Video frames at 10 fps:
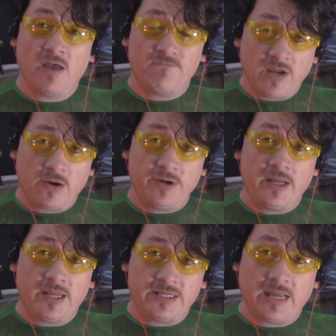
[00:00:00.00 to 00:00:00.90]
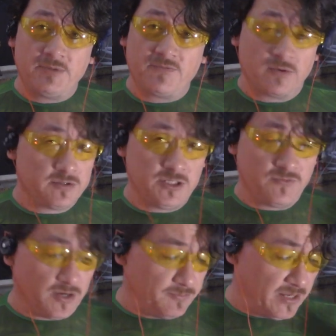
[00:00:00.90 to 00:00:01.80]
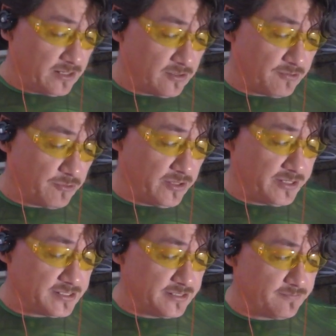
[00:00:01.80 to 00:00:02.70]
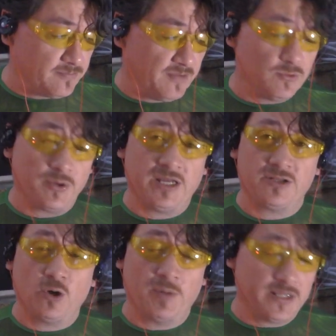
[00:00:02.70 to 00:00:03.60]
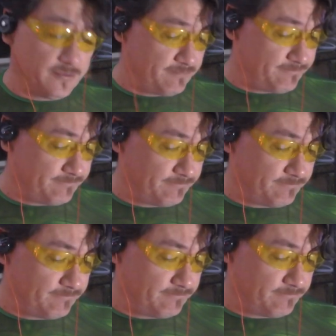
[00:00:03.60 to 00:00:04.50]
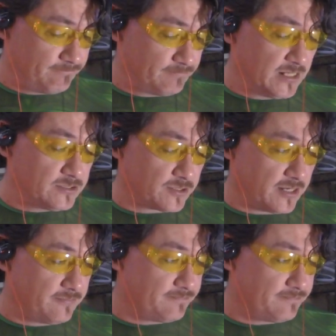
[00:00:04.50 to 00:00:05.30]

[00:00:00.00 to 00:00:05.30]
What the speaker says: Very damn difficult. Giovanni made it look real easy, even though he hit nobody. But it's okay.